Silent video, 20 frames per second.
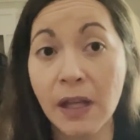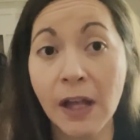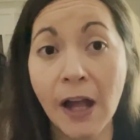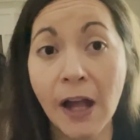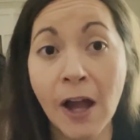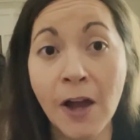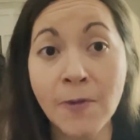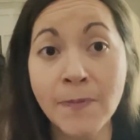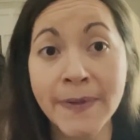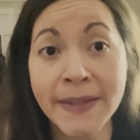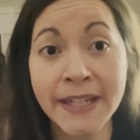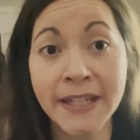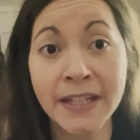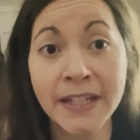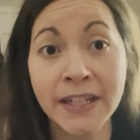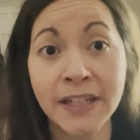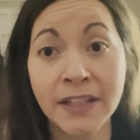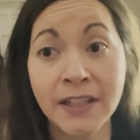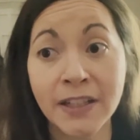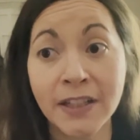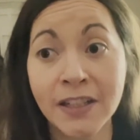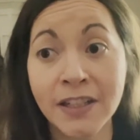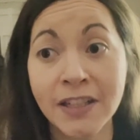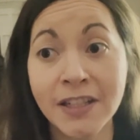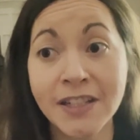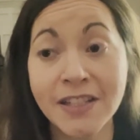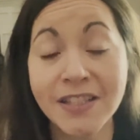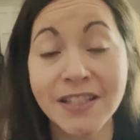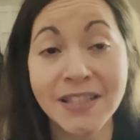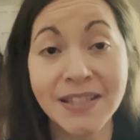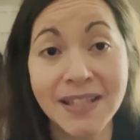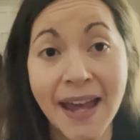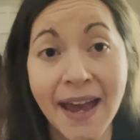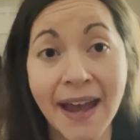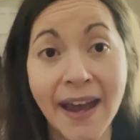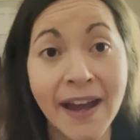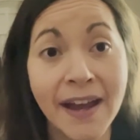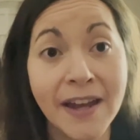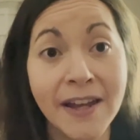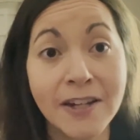I'll be
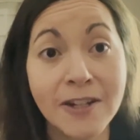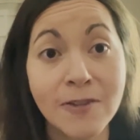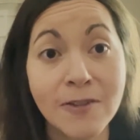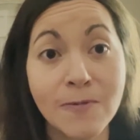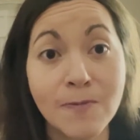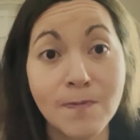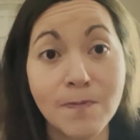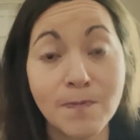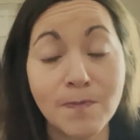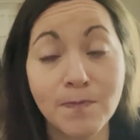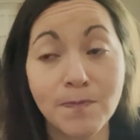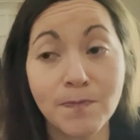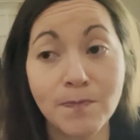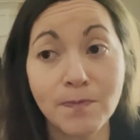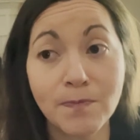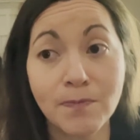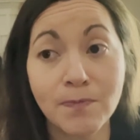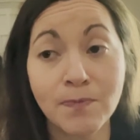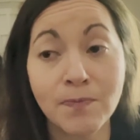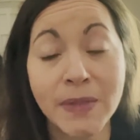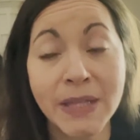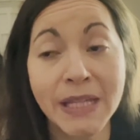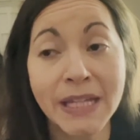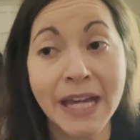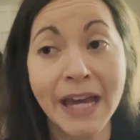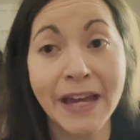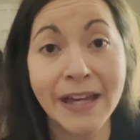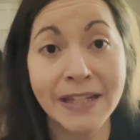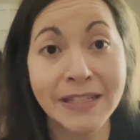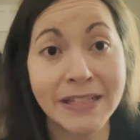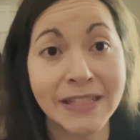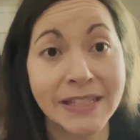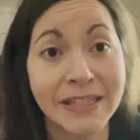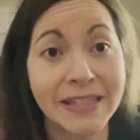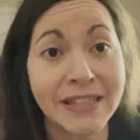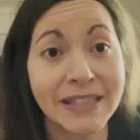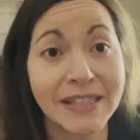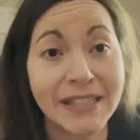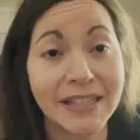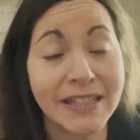sad
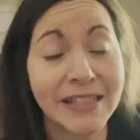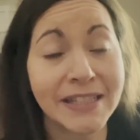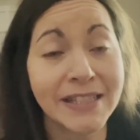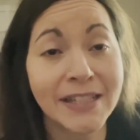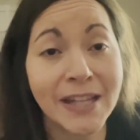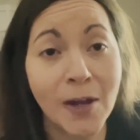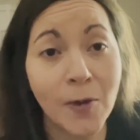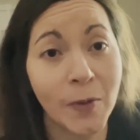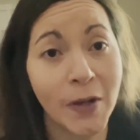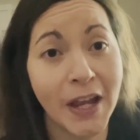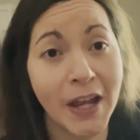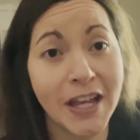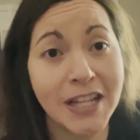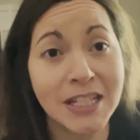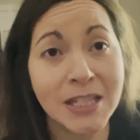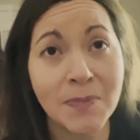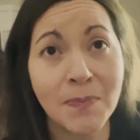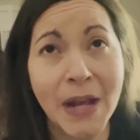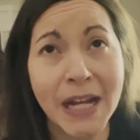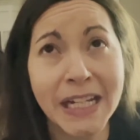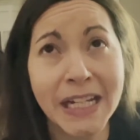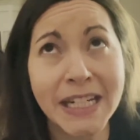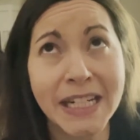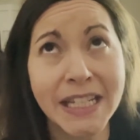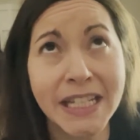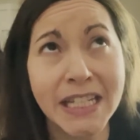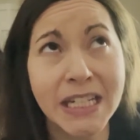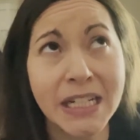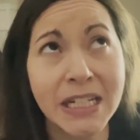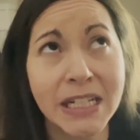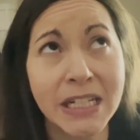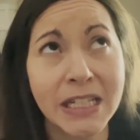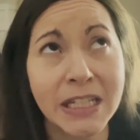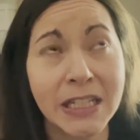because it's not what I expected.